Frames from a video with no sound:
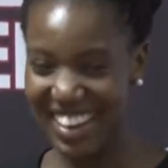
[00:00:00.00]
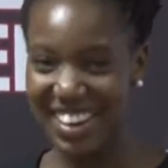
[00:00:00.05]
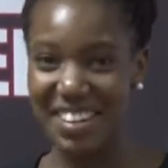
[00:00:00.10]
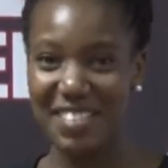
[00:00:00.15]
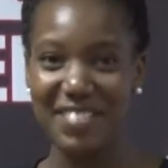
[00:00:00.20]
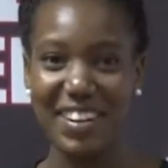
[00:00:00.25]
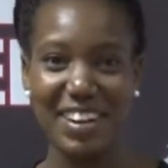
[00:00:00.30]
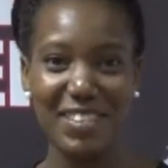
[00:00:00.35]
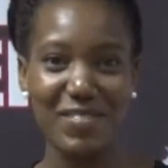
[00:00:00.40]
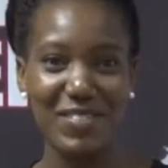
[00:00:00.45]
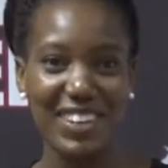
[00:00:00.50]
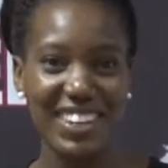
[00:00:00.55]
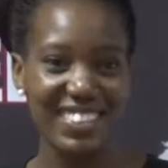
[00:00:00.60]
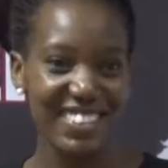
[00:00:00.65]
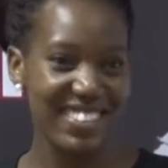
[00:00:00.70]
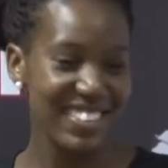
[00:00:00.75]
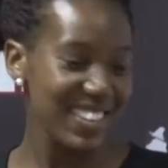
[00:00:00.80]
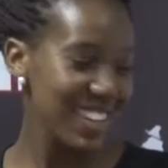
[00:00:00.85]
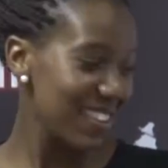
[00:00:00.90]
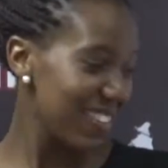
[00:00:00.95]
5 minutes
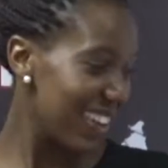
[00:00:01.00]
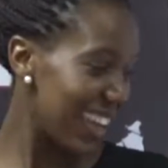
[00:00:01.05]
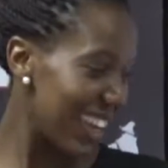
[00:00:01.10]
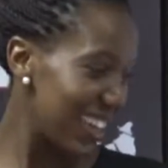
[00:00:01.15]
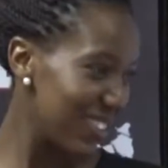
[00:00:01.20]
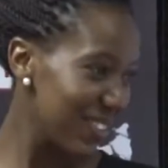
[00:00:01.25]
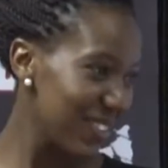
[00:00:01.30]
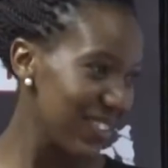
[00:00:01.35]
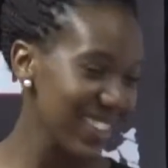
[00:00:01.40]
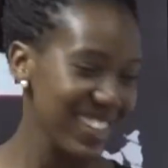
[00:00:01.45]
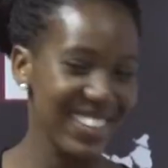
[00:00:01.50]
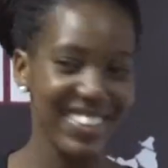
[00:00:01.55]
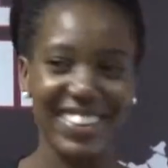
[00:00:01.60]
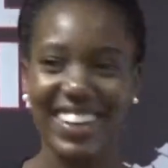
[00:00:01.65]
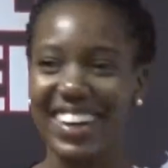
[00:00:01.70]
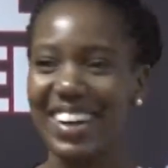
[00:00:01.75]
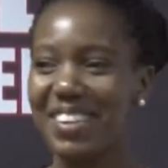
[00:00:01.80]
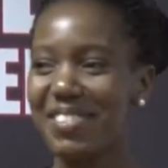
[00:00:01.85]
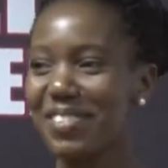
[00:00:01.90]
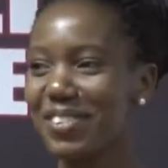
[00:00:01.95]
is never adequate
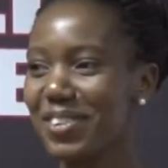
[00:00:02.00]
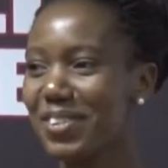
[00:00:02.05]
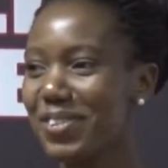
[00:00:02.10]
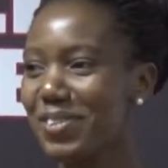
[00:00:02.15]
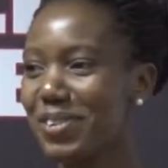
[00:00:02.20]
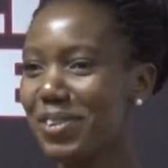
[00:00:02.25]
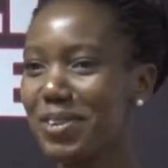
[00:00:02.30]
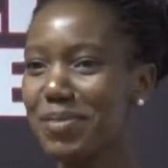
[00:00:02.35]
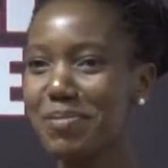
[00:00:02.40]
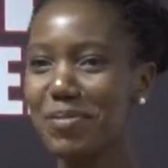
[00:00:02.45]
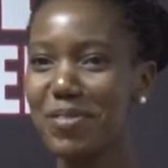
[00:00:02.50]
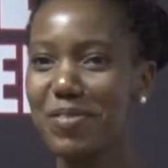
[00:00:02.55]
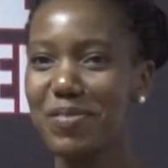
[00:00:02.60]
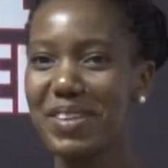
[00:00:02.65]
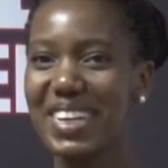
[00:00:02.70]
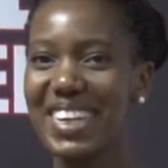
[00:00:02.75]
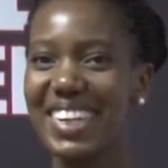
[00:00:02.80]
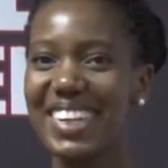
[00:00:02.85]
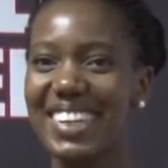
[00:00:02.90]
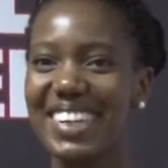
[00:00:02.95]
for the student
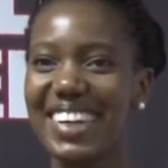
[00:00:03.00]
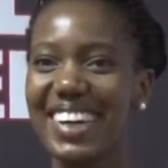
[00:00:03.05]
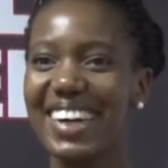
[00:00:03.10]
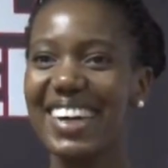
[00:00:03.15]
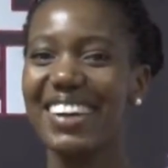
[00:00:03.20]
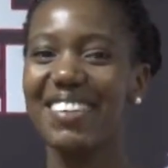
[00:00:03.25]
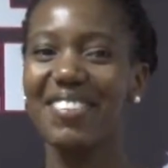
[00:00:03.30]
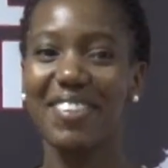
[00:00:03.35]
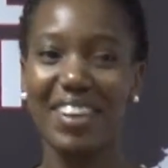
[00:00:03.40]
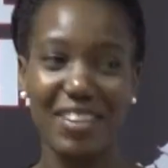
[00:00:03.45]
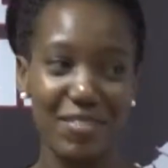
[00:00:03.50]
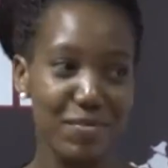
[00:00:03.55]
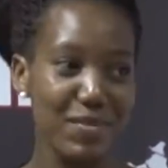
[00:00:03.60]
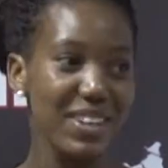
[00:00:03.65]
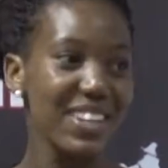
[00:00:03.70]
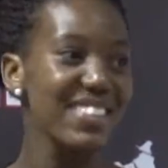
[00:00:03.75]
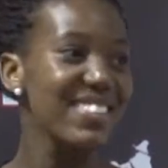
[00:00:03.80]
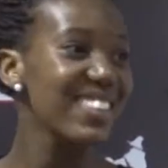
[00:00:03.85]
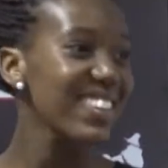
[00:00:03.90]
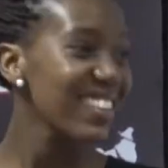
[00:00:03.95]
movement leader. 5
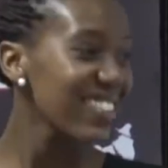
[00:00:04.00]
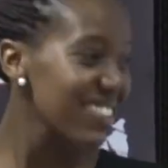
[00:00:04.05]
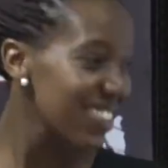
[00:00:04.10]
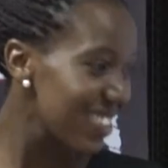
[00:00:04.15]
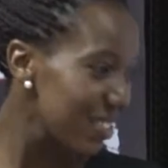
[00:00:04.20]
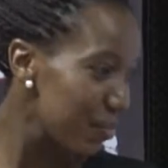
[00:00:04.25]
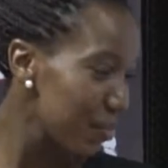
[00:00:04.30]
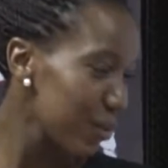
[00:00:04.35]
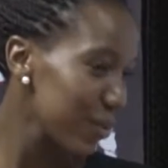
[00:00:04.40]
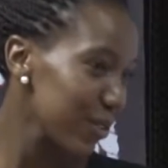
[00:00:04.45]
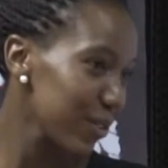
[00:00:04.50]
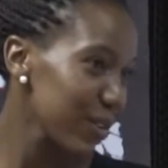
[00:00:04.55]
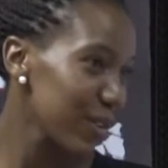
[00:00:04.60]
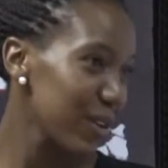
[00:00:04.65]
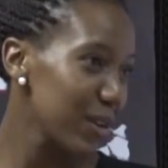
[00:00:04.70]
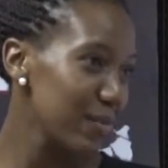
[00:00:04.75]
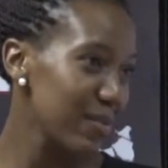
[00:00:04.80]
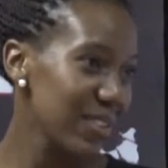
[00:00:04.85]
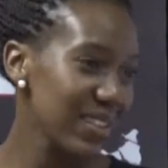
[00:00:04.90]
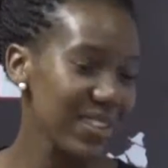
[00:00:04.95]
minutes is the protocol
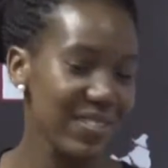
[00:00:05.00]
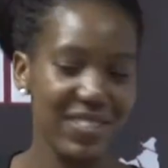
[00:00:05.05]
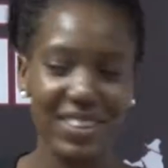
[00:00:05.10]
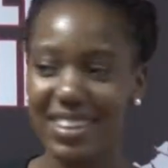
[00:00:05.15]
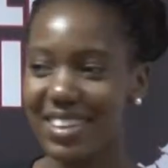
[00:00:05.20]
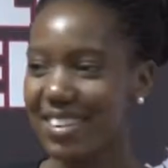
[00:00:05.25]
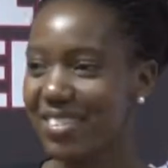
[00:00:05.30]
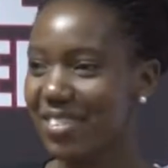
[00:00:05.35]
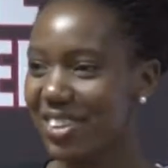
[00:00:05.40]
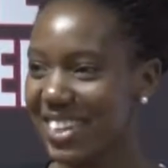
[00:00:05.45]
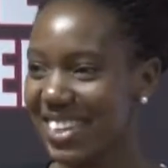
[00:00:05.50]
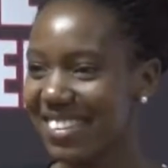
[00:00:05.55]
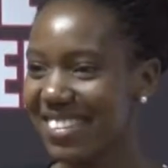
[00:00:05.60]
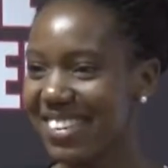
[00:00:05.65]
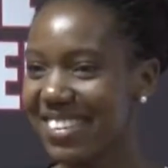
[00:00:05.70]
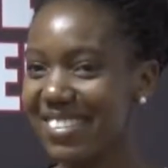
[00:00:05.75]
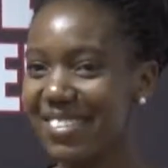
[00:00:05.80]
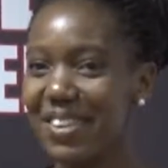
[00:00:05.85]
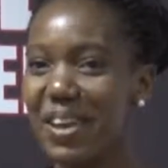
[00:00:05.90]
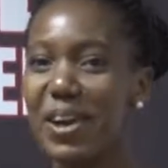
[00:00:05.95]
observed in
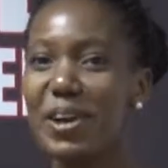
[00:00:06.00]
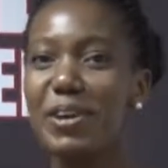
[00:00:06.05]
greetings.